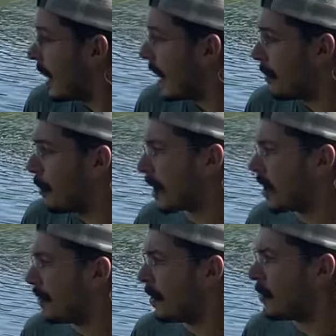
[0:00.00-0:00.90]
and we're
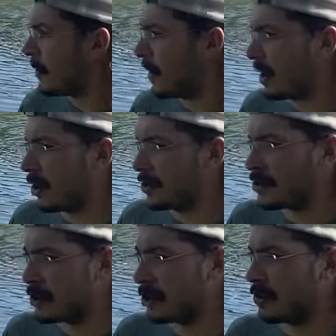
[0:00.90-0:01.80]
gonna film a video
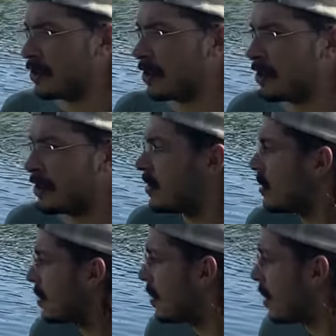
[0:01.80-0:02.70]
soon
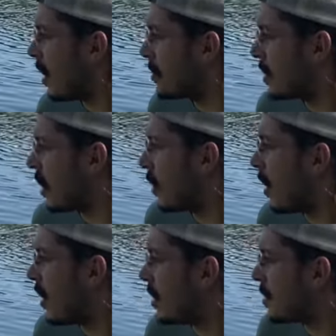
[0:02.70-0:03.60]
hunting
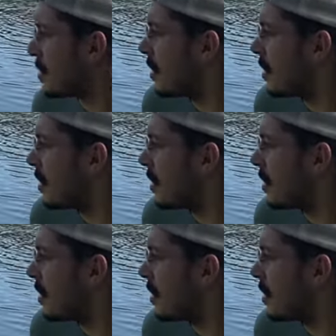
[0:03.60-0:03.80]
iguanas,